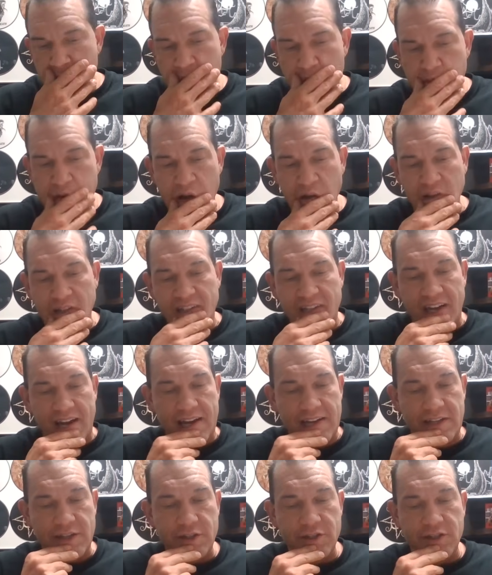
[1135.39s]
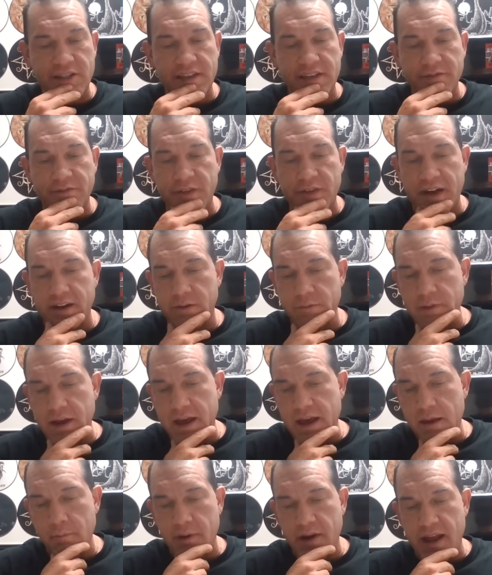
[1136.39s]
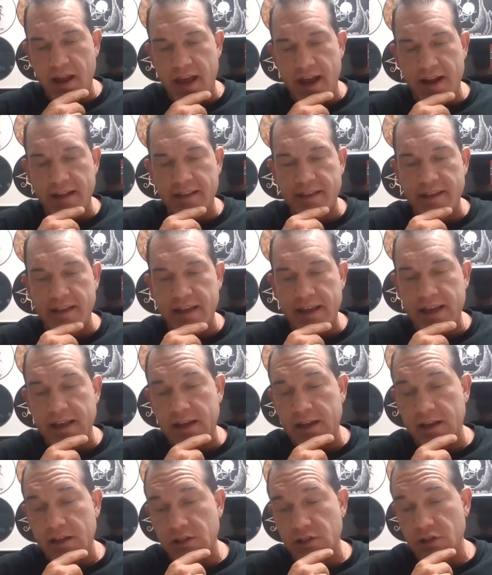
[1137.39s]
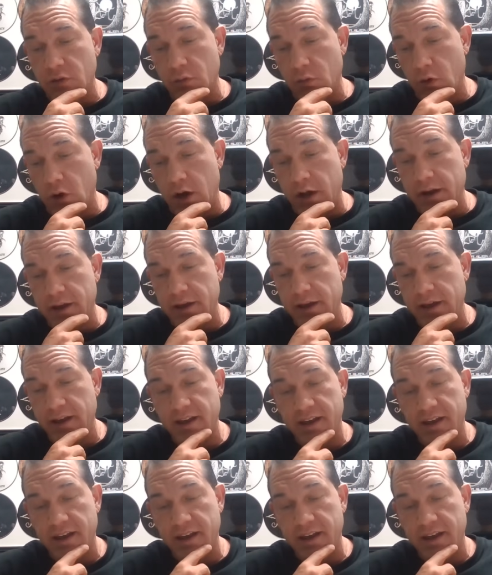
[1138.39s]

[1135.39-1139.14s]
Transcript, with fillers: both sides using the Venom name but adding the Inc. to the one?